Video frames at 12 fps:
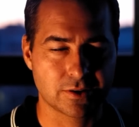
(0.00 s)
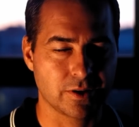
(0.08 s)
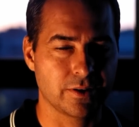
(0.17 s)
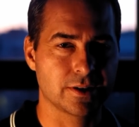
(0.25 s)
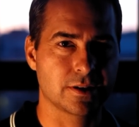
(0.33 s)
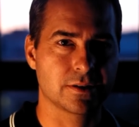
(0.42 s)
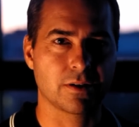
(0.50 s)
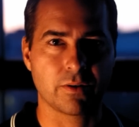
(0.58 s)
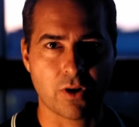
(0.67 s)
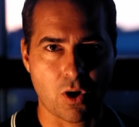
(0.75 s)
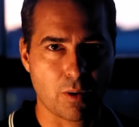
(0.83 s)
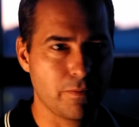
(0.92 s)
So this is
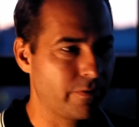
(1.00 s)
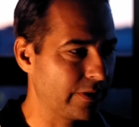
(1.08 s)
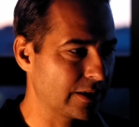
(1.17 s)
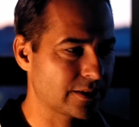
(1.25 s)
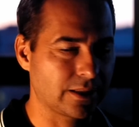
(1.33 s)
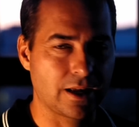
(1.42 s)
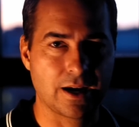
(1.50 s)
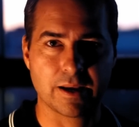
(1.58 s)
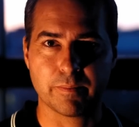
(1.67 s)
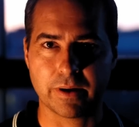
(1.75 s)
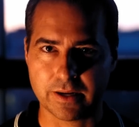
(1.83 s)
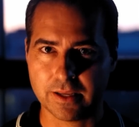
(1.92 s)
an obvious
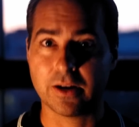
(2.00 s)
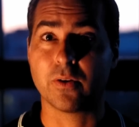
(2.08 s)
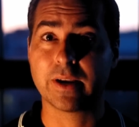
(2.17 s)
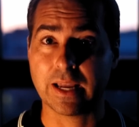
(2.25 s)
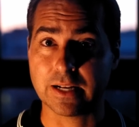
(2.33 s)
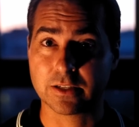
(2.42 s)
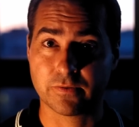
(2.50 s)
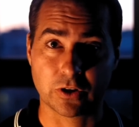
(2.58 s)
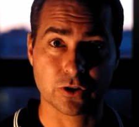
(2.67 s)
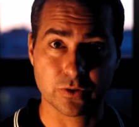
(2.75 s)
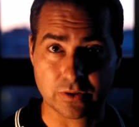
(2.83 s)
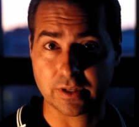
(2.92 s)
lie, but, you know, again, it's a
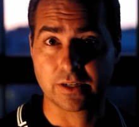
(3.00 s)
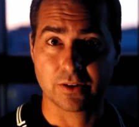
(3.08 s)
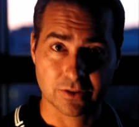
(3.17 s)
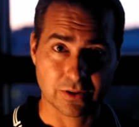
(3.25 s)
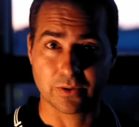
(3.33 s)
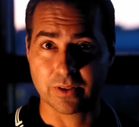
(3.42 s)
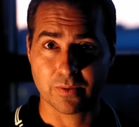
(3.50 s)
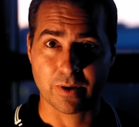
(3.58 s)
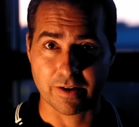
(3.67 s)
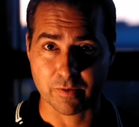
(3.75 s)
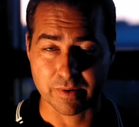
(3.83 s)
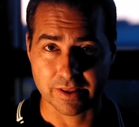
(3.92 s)
virtue signal, so they
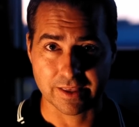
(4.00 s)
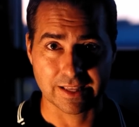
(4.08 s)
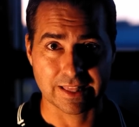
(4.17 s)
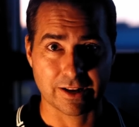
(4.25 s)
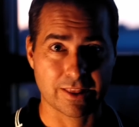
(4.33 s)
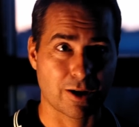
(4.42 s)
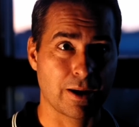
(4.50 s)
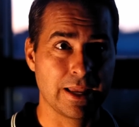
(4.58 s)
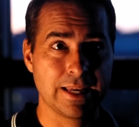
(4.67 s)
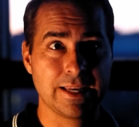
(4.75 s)
want everybody to think that they're,